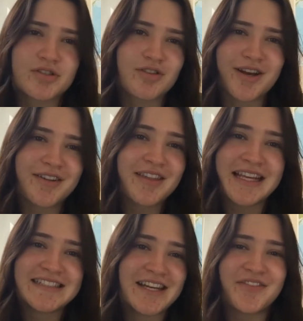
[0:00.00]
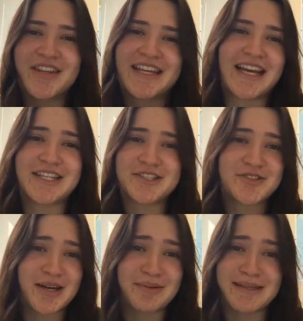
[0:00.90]
There's a lot of things I feel like I can
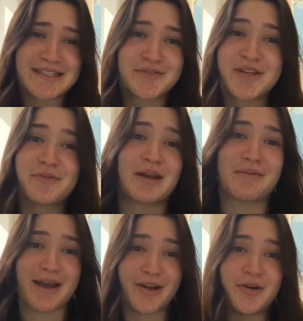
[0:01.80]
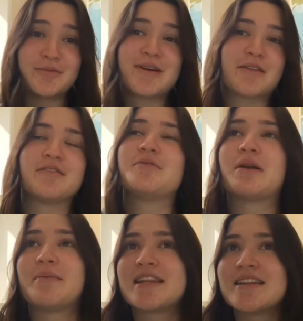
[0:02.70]
distract myself with when I'm at home rather than
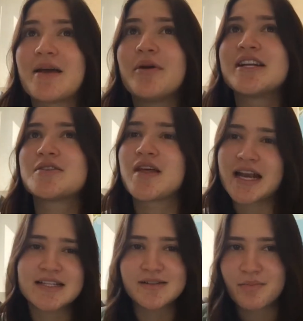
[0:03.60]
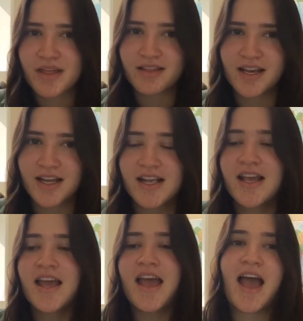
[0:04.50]
when I'm at the library, so that is something that
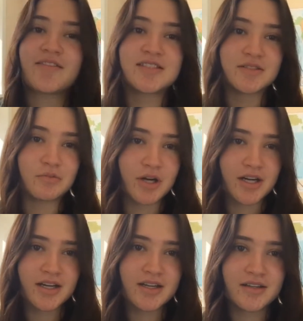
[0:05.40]
I have to work